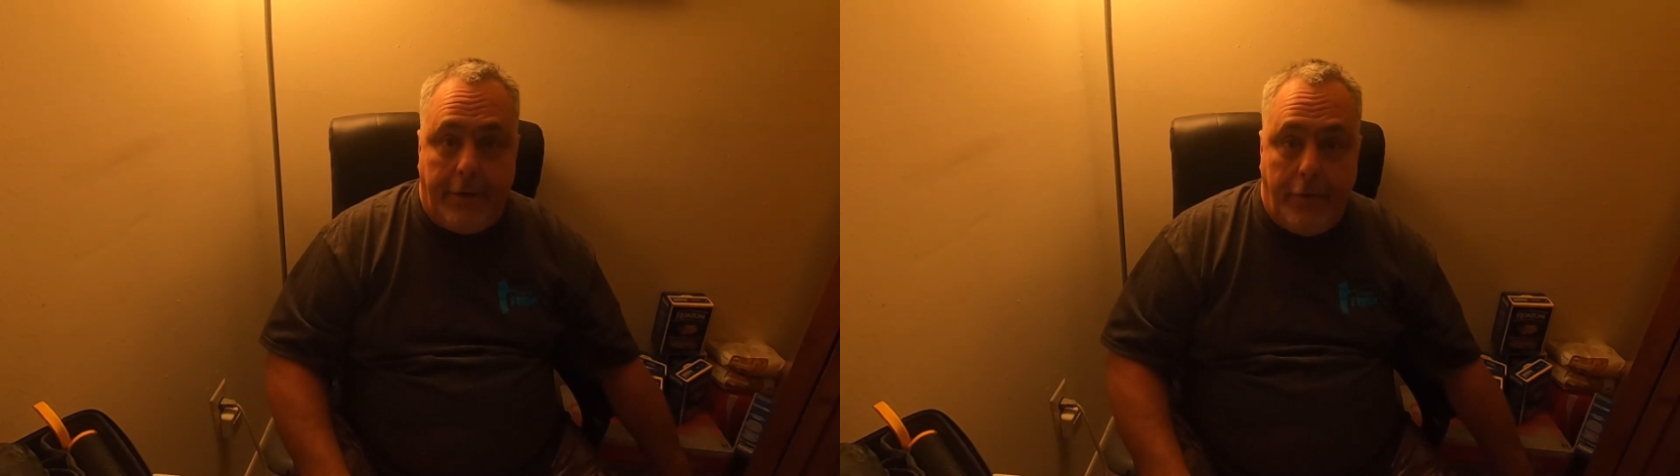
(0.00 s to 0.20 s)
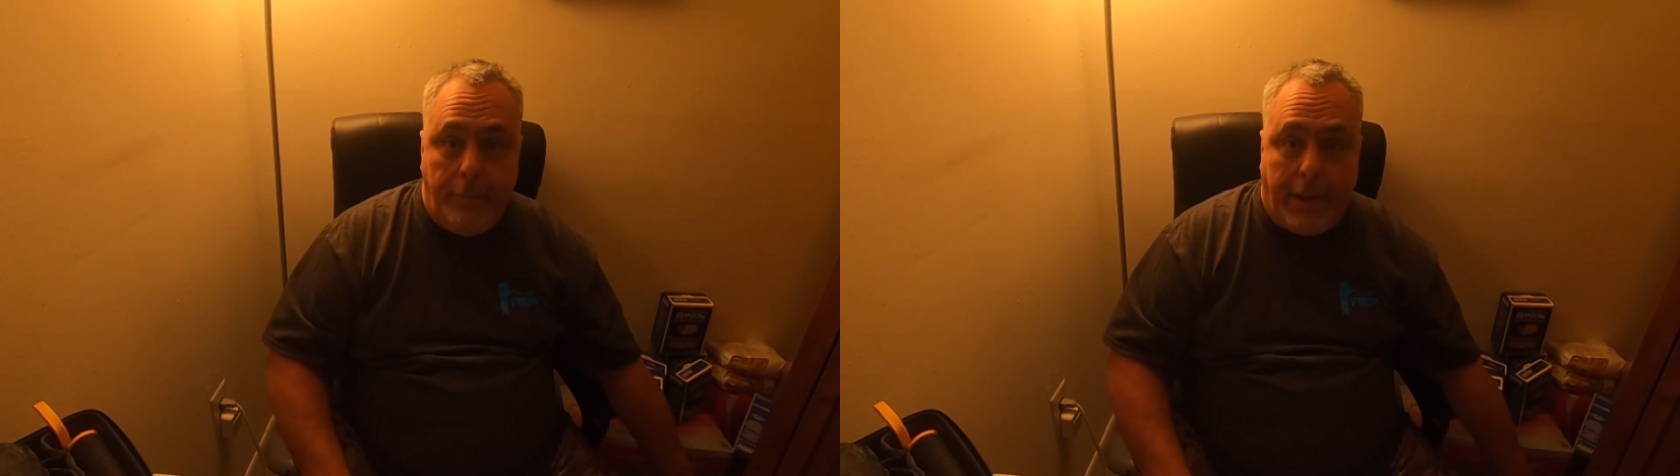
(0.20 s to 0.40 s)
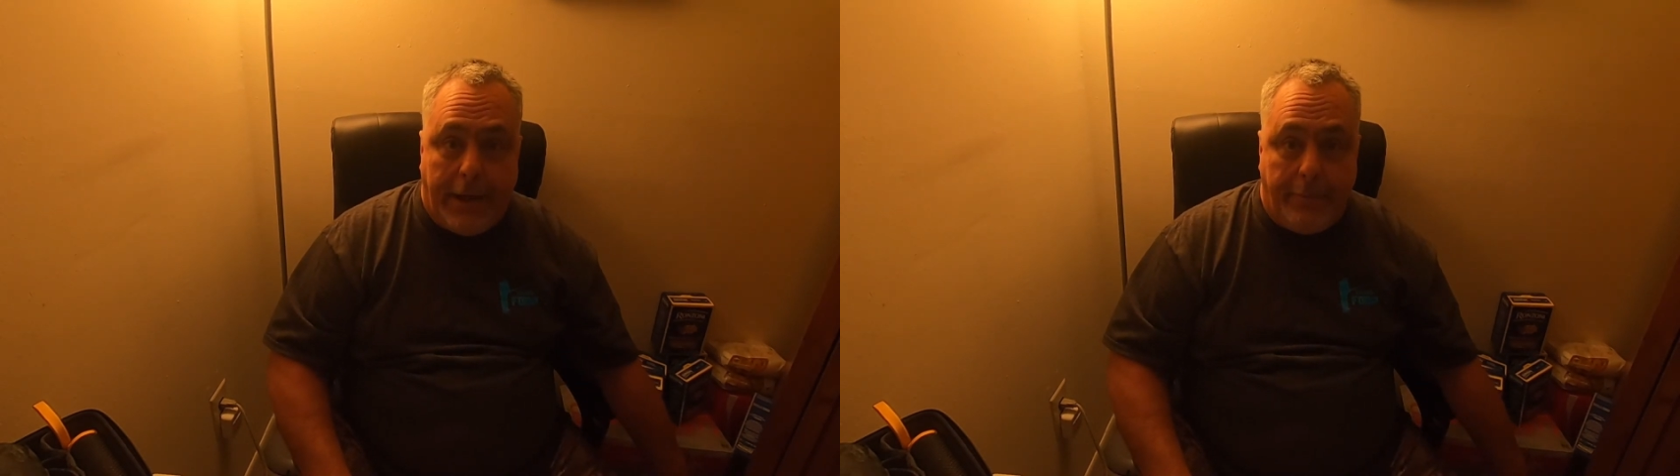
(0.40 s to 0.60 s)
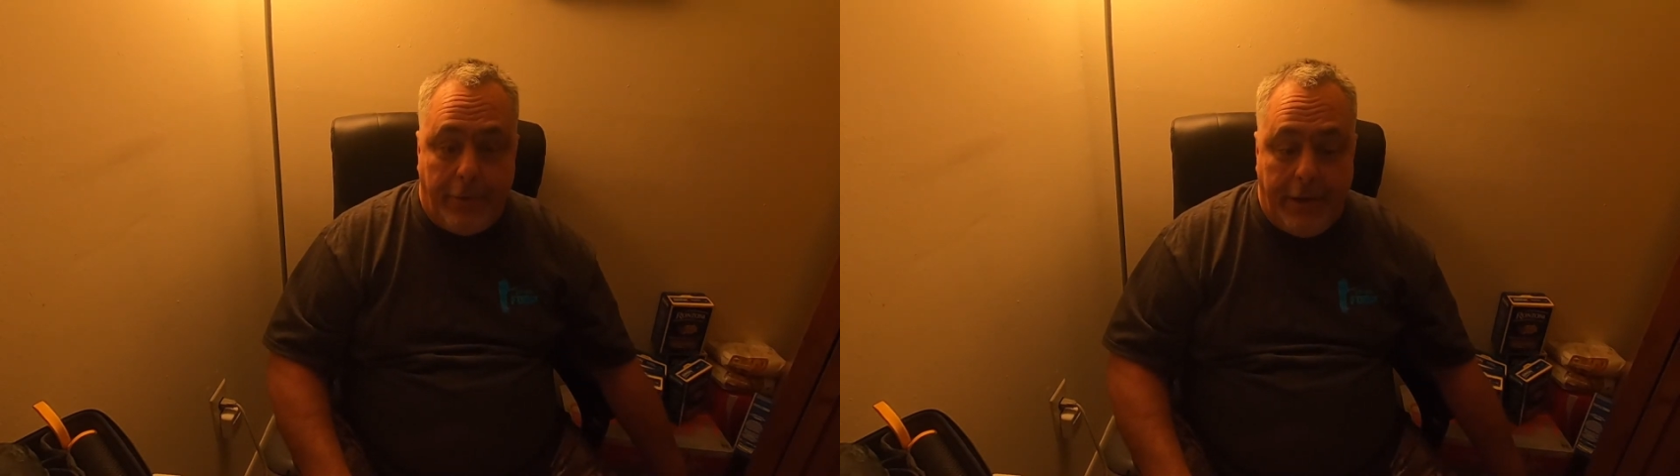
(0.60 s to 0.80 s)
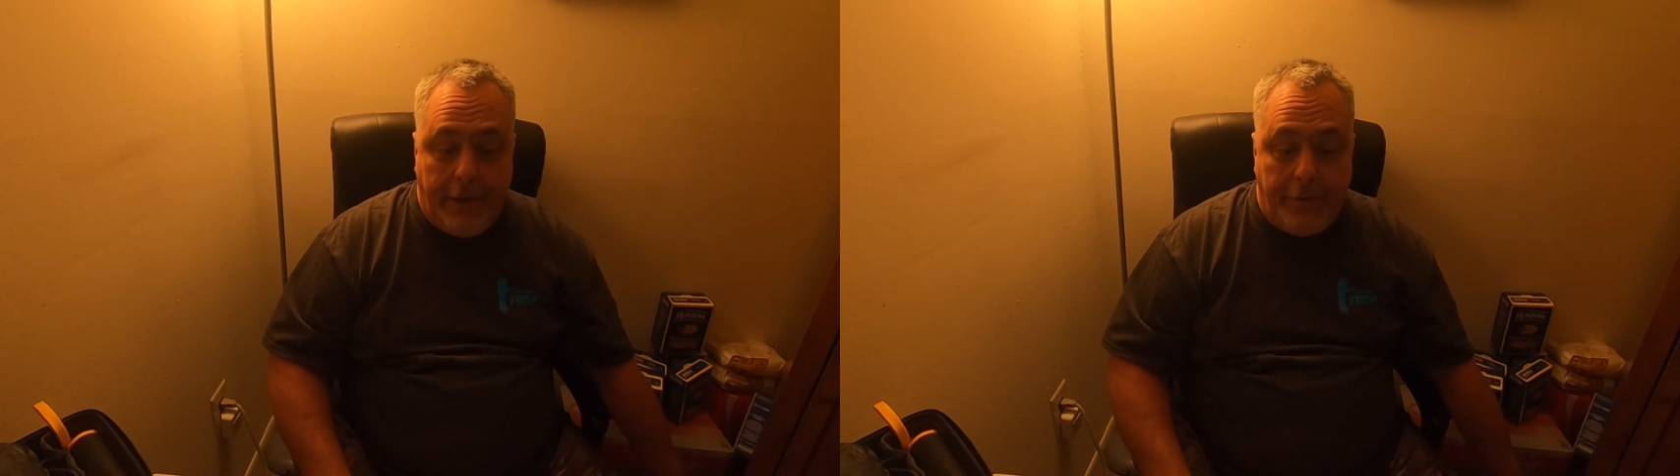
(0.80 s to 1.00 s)
2 bottom
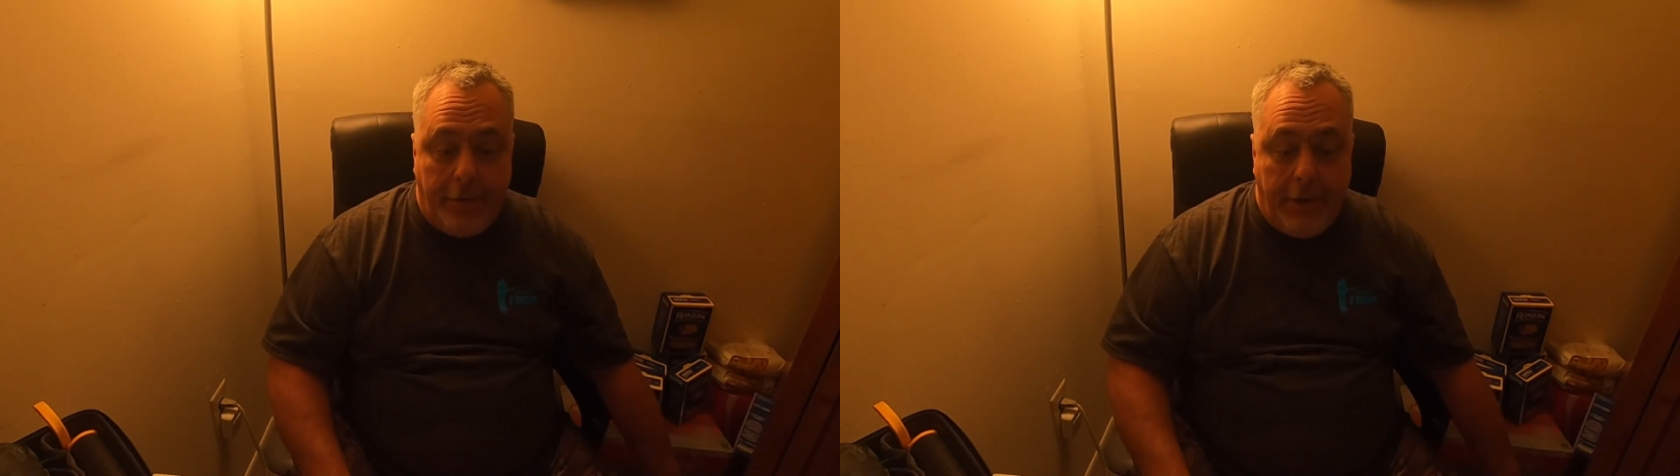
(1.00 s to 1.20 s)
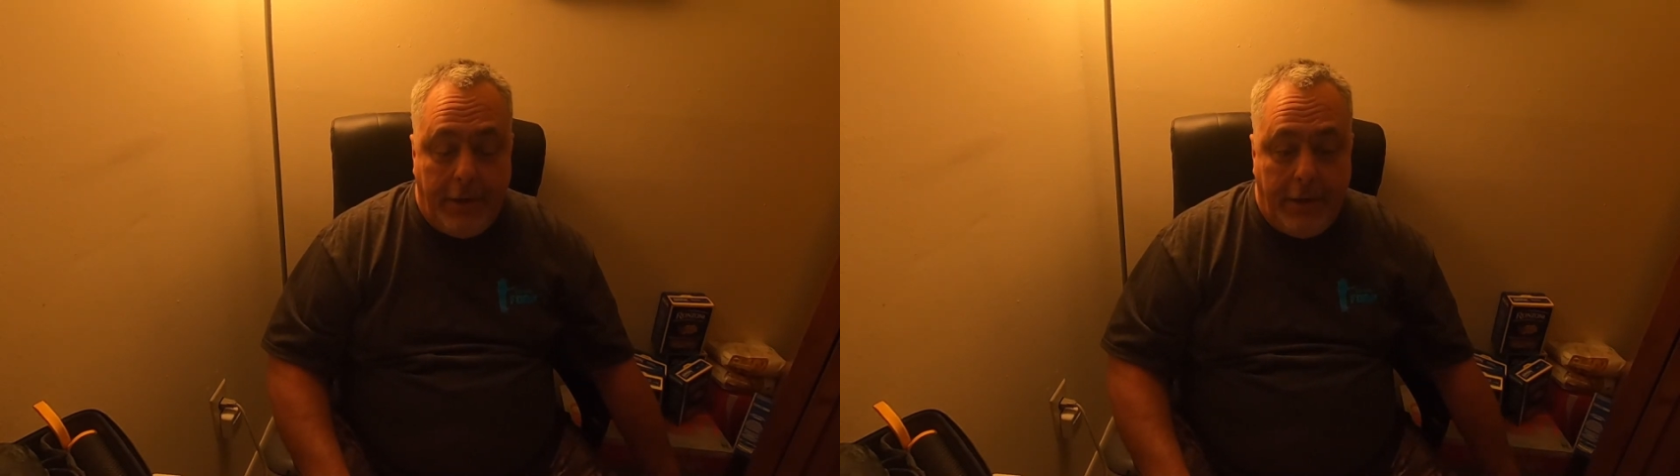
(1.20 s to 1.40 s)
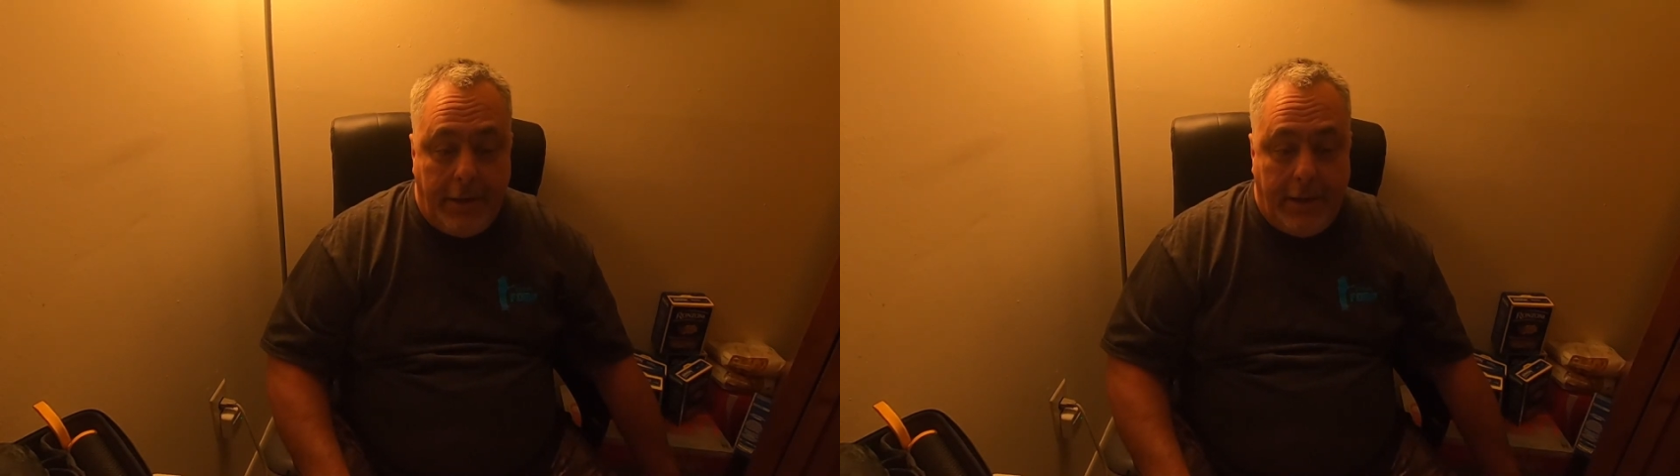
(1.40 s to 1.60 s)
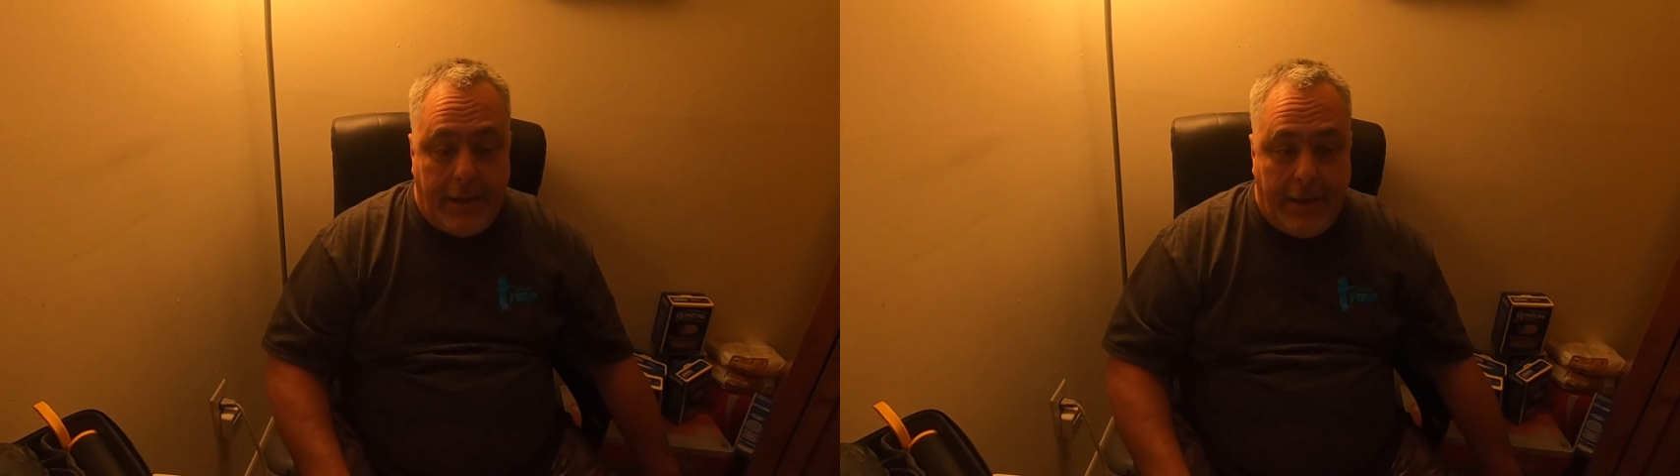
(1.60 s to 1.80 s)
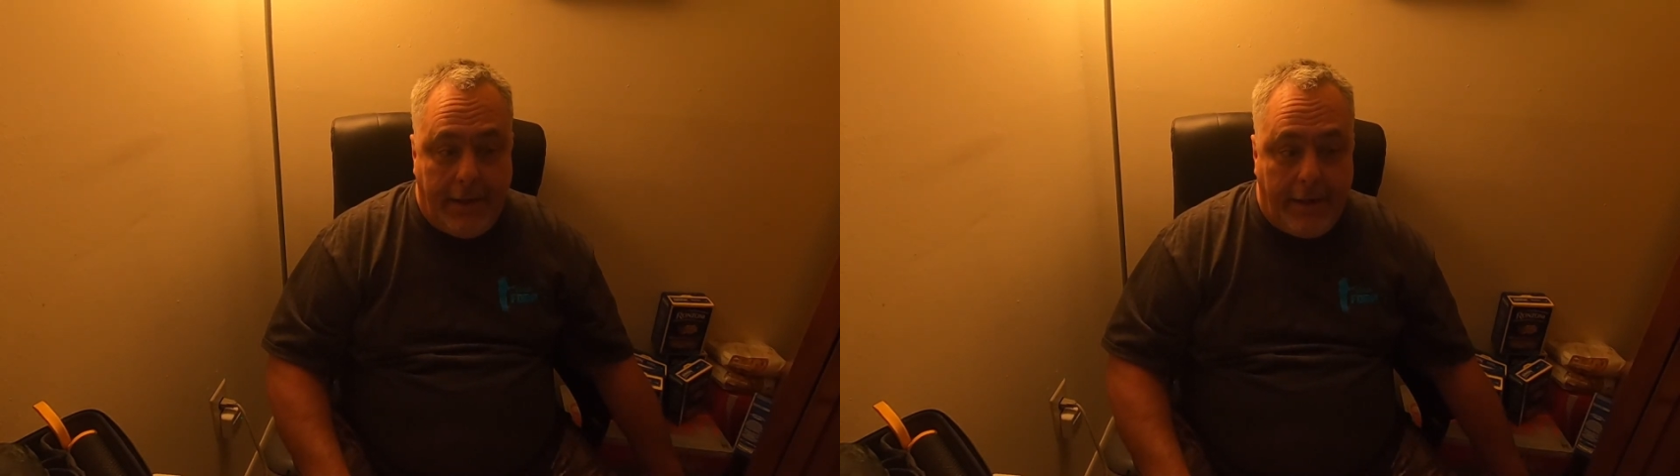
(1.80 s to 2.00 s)
rigs,
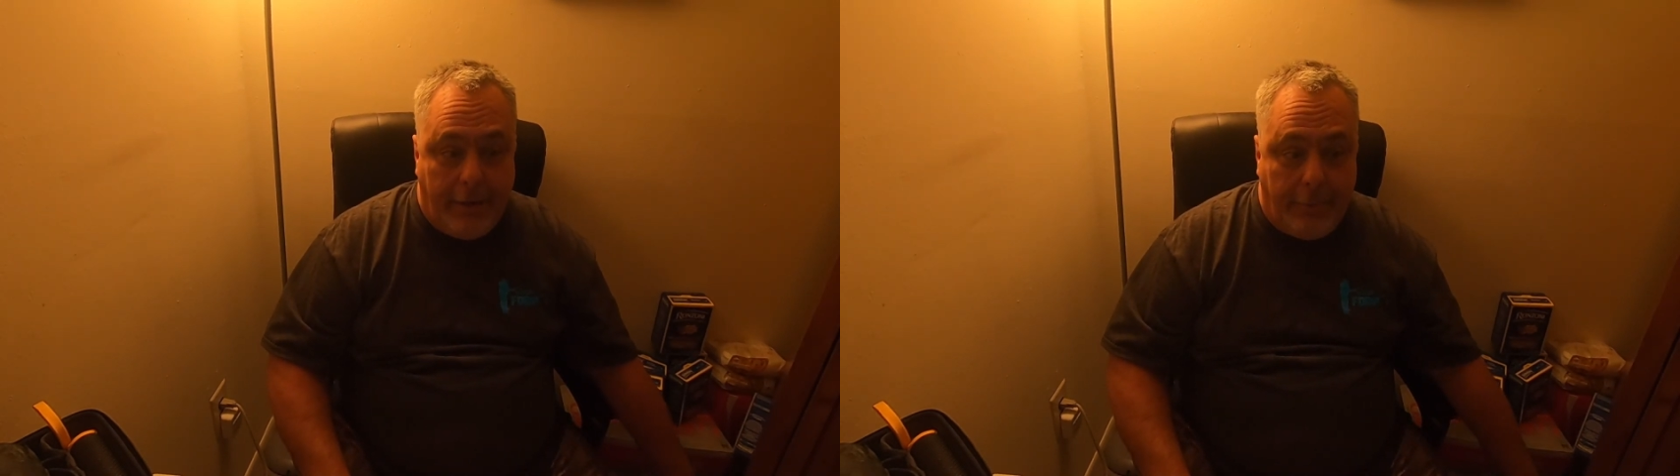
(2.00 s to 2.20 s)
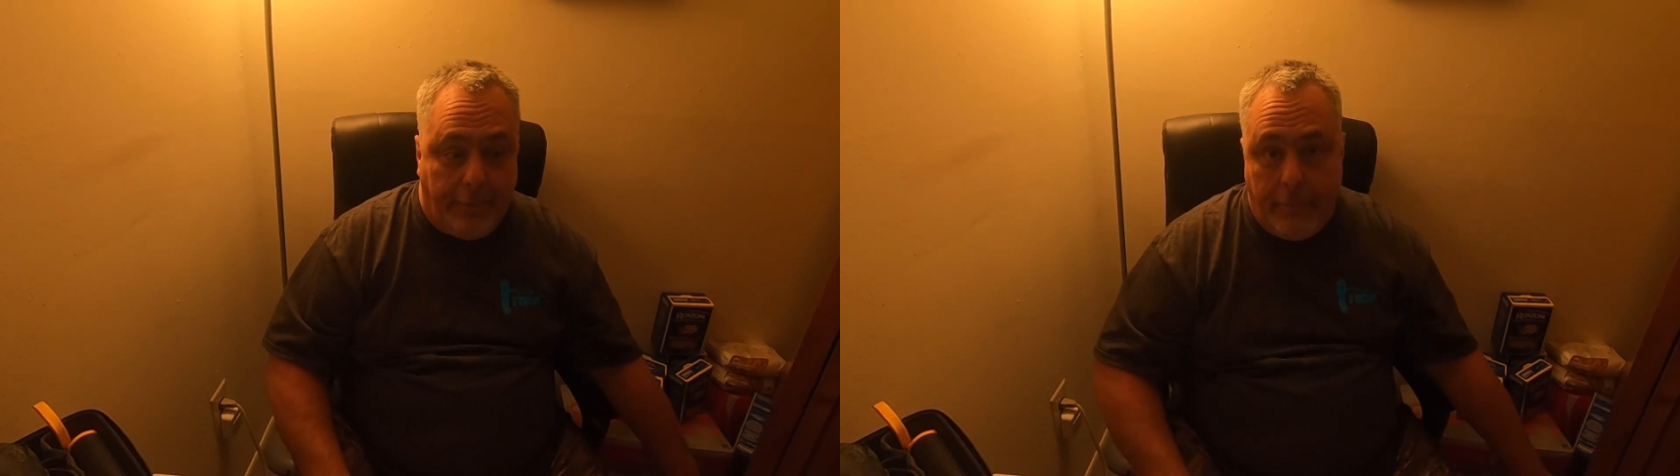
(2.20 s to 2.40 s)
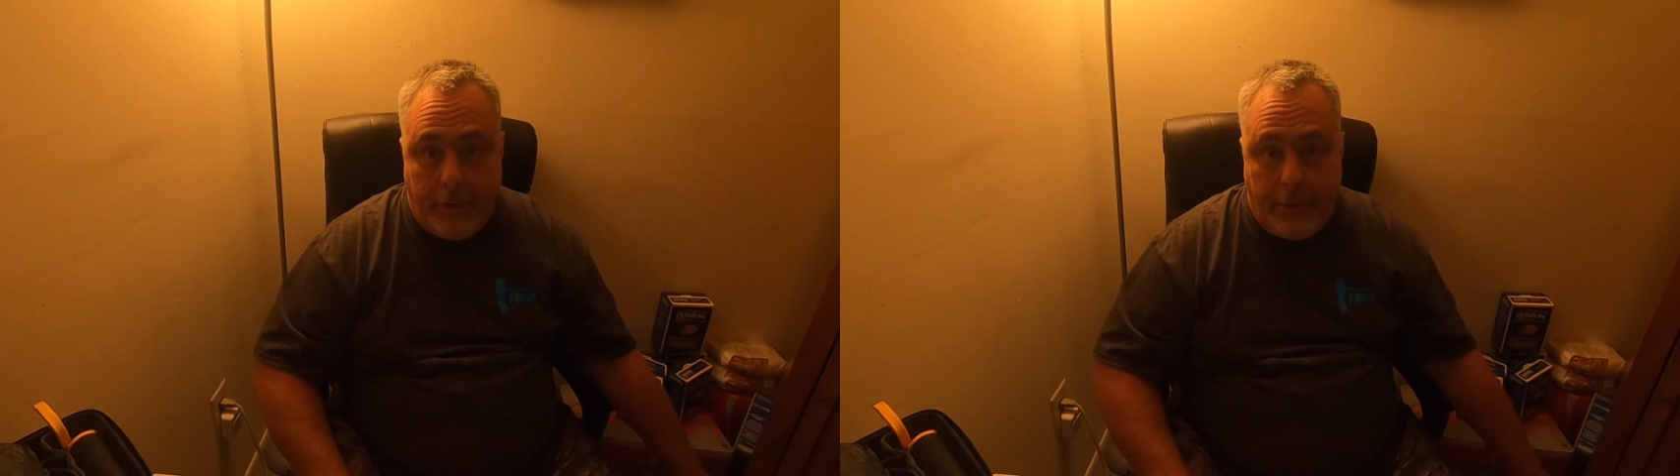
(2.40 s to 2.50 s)
and I ended up with